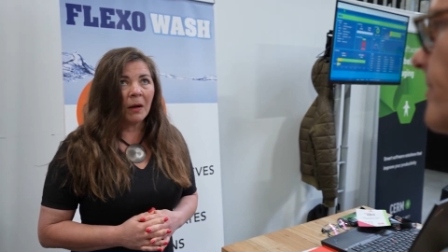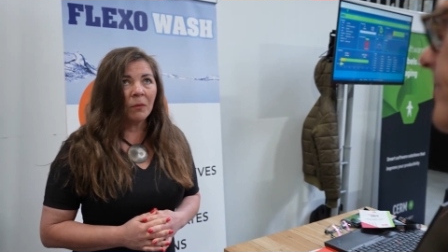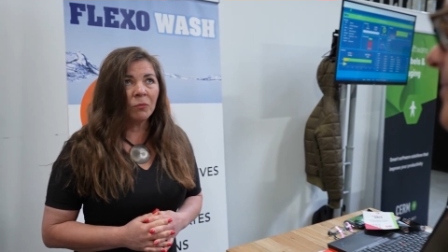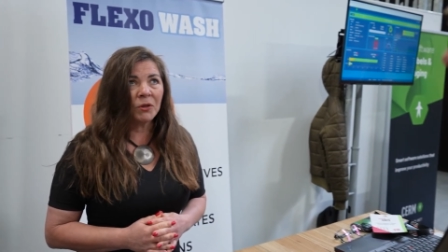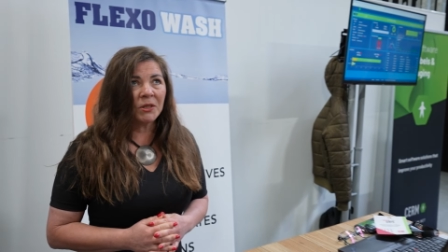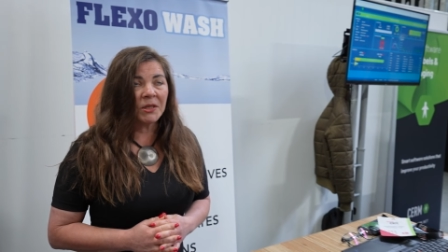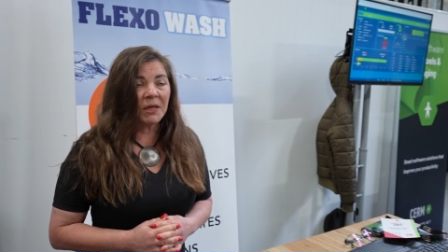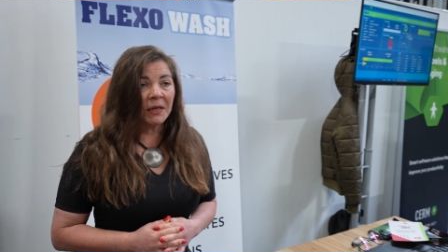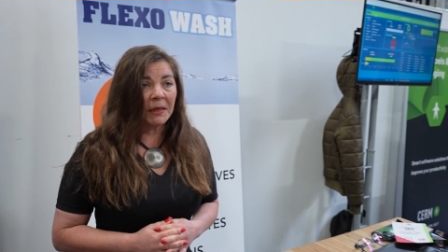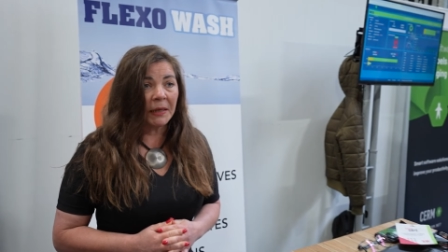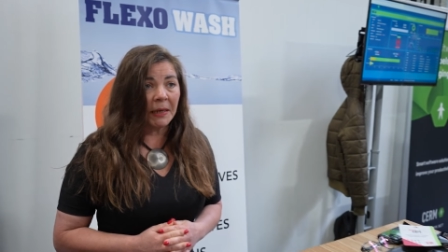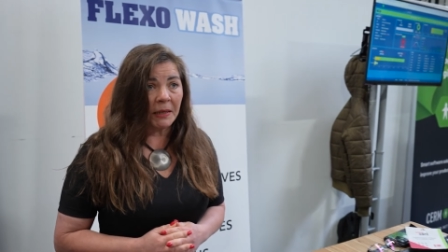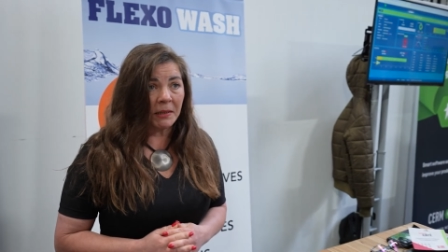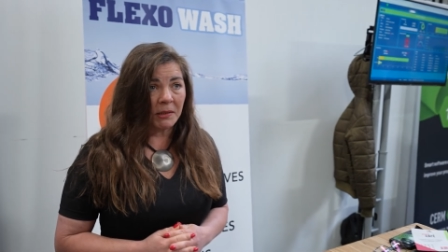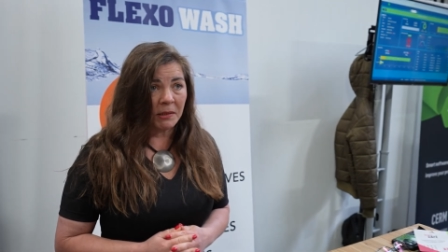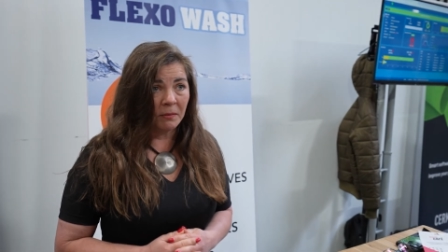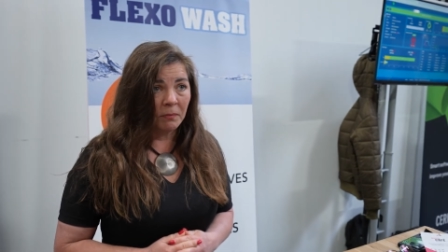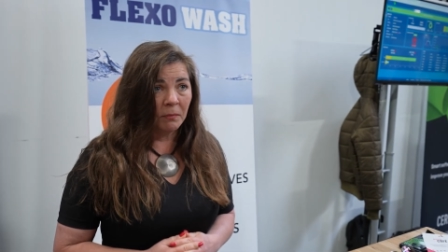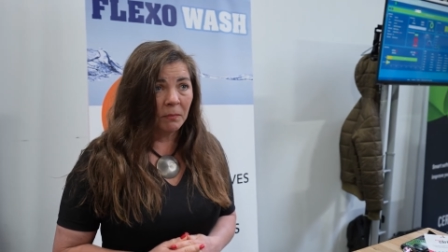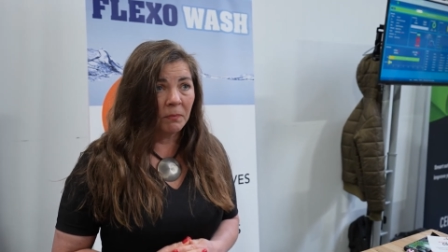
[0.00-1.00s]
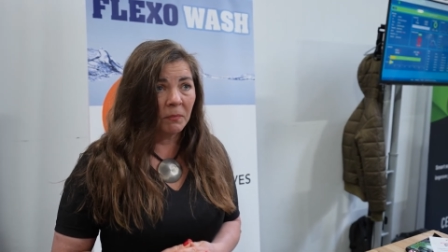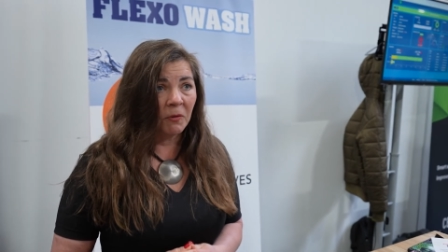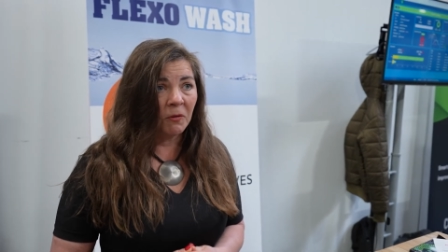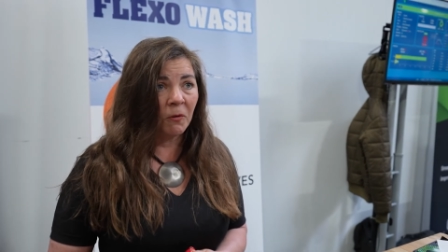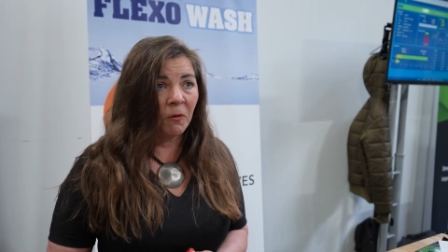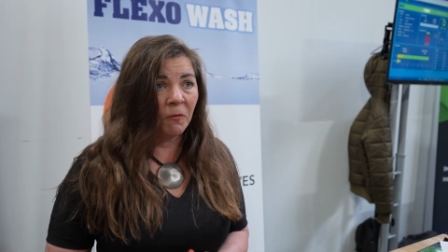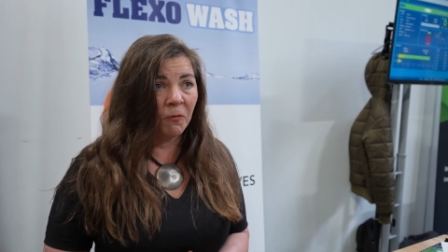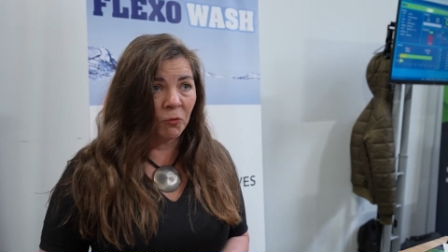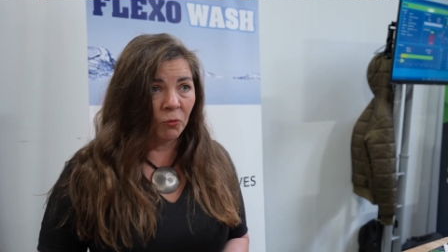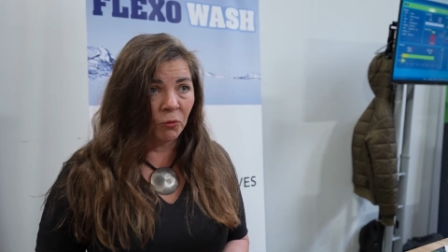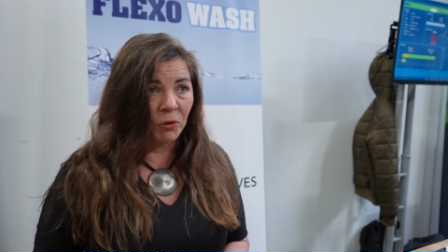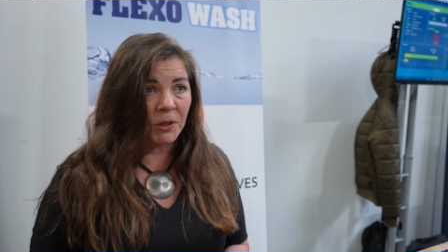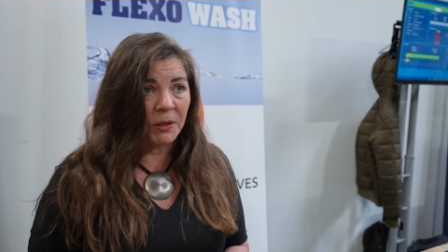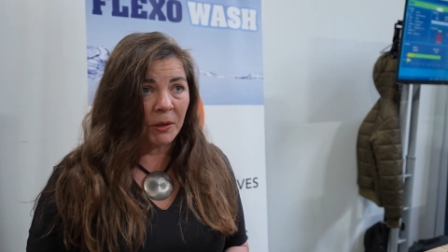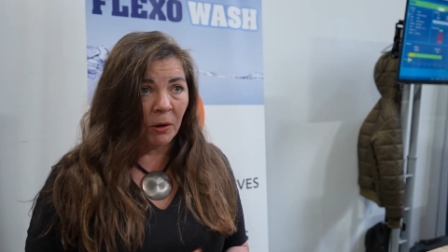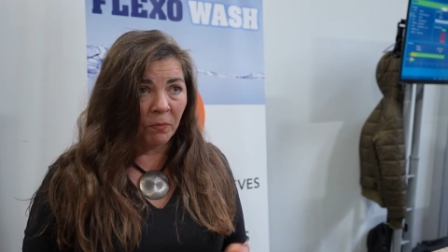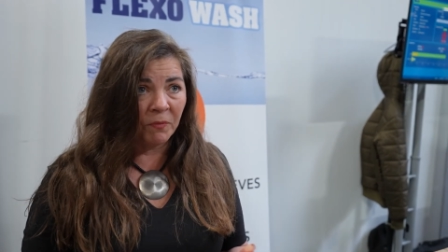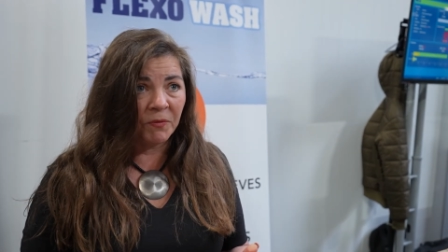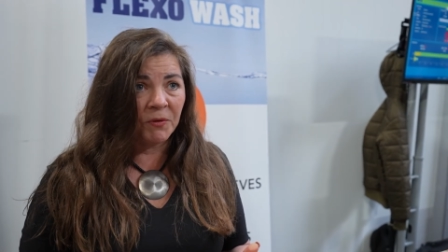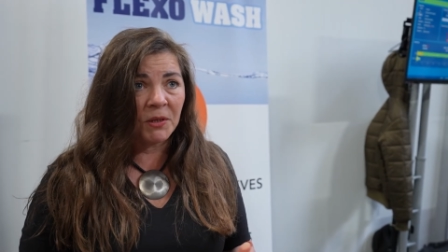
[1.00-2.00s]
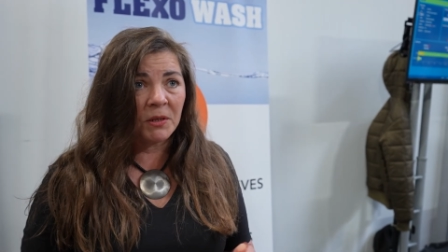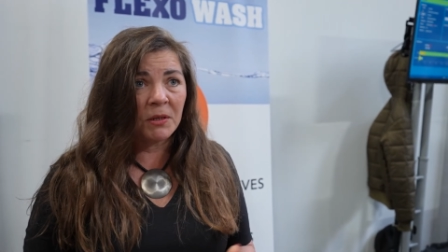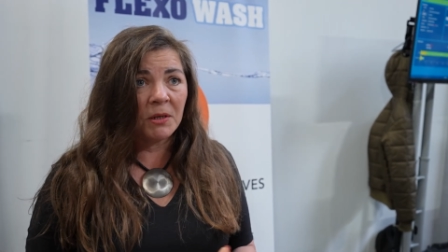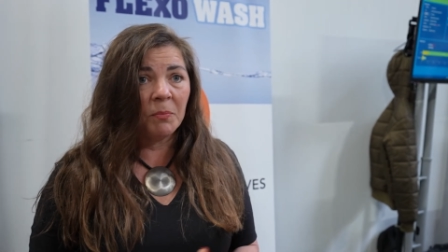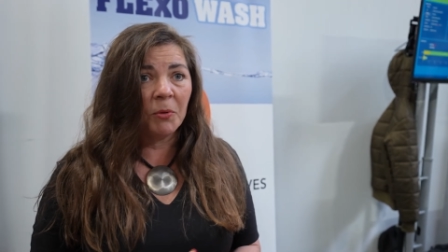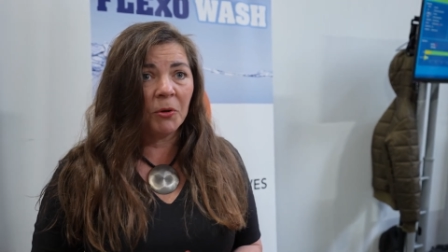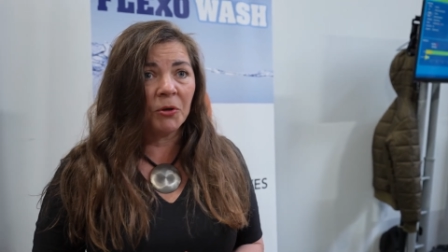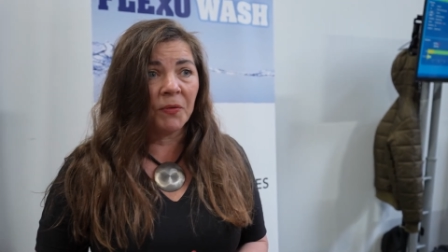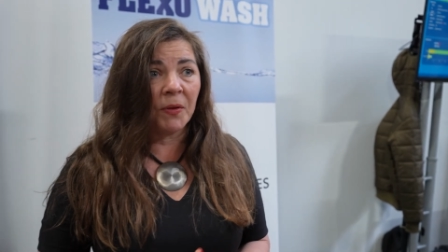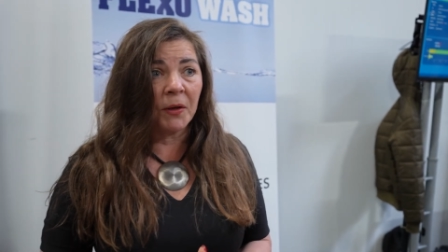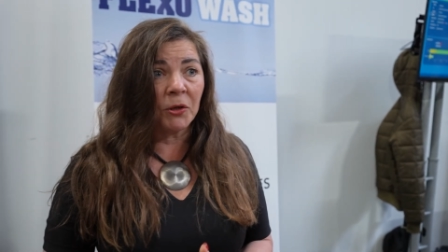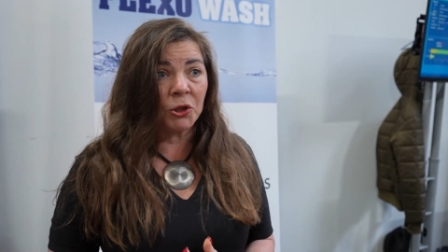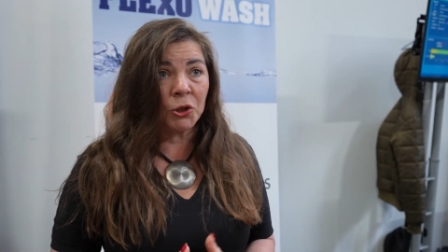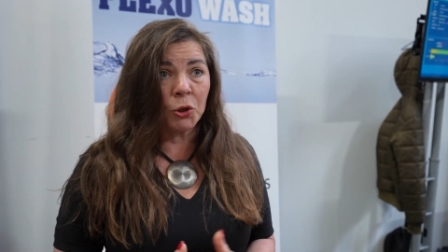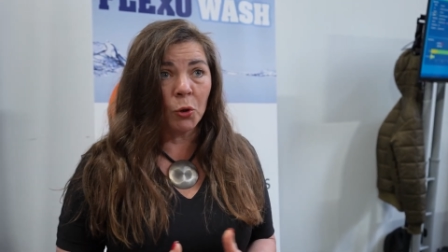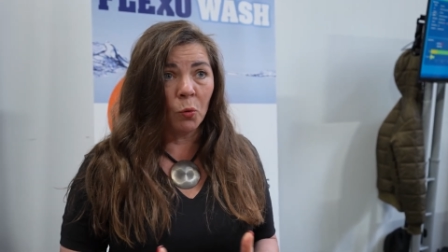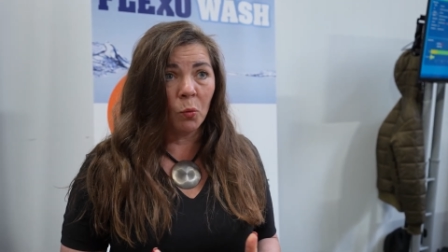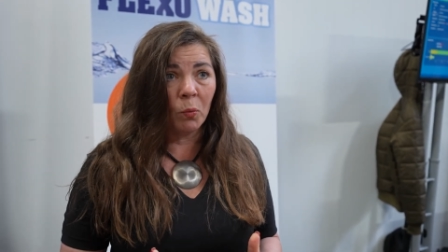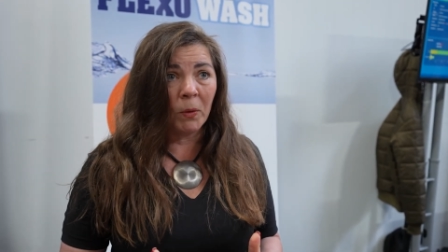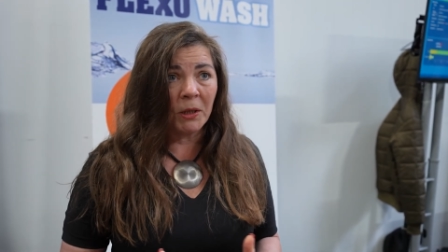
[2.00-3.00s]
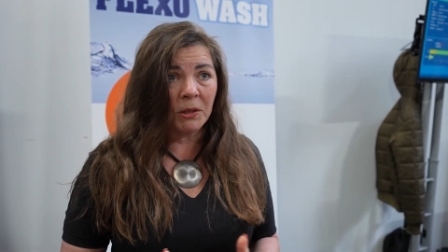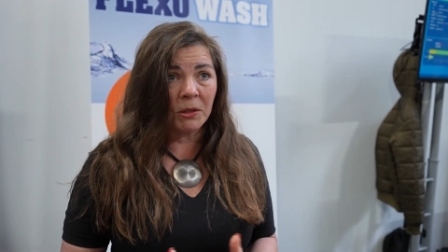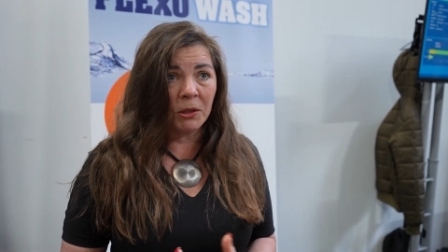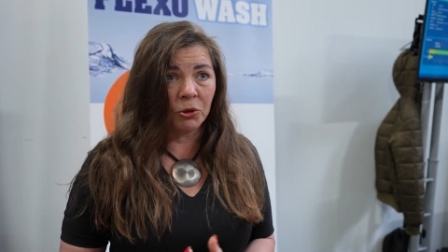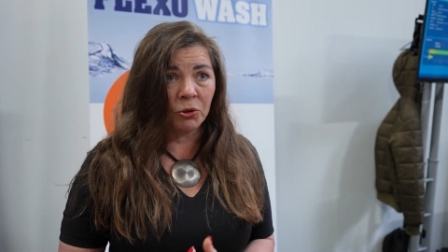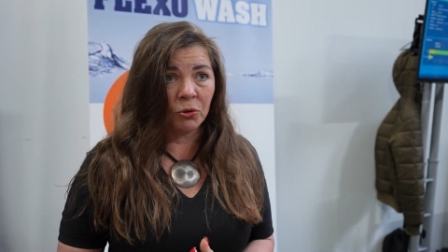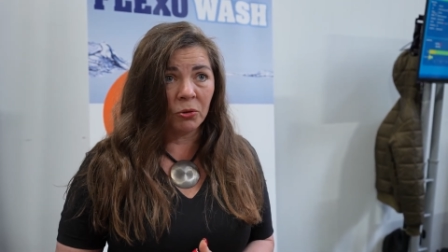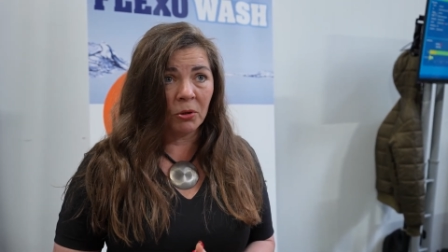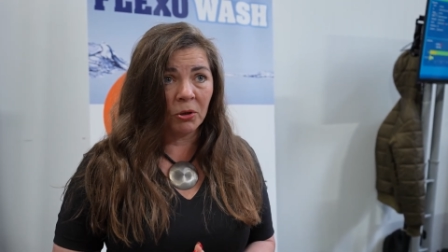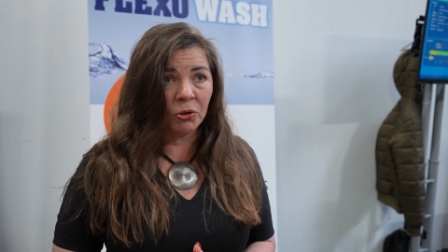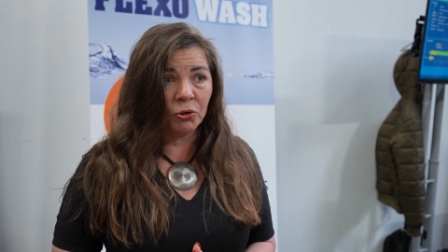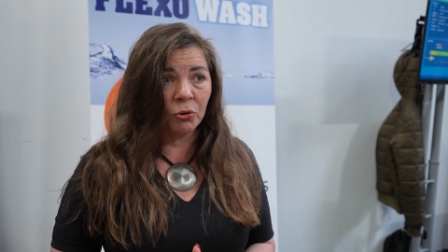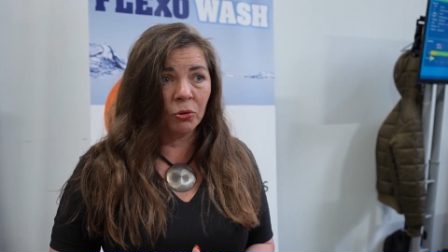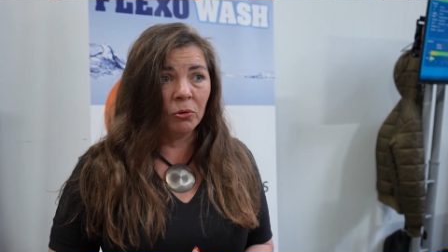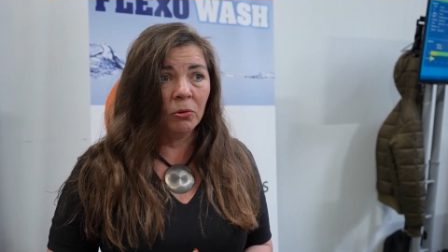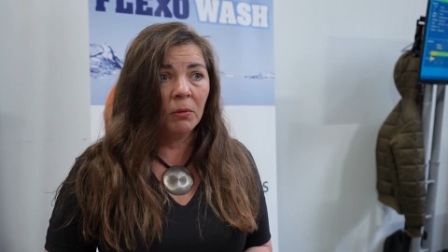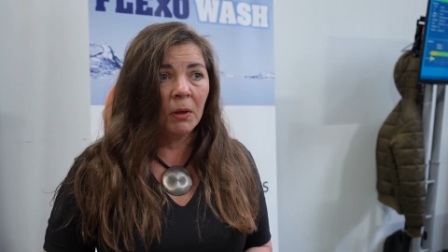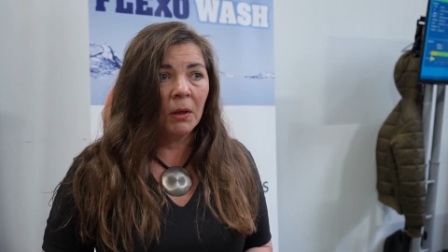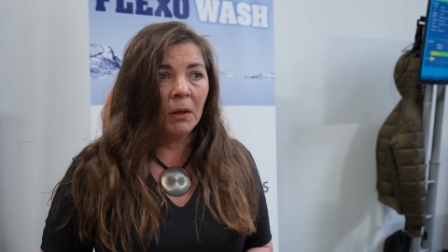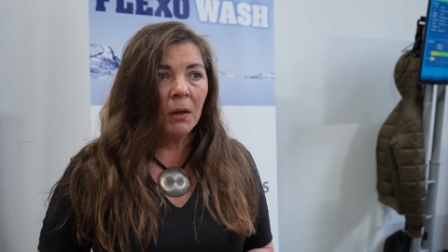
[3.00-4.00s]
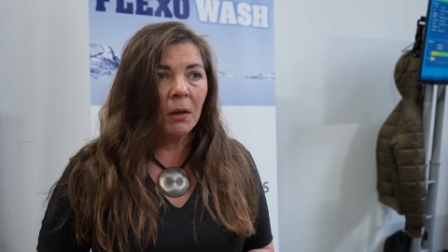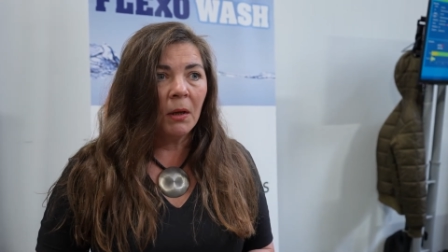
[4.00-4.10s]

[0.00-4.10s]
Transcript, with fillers: I would say laser, of course, obviously, because there is no waste at, at all.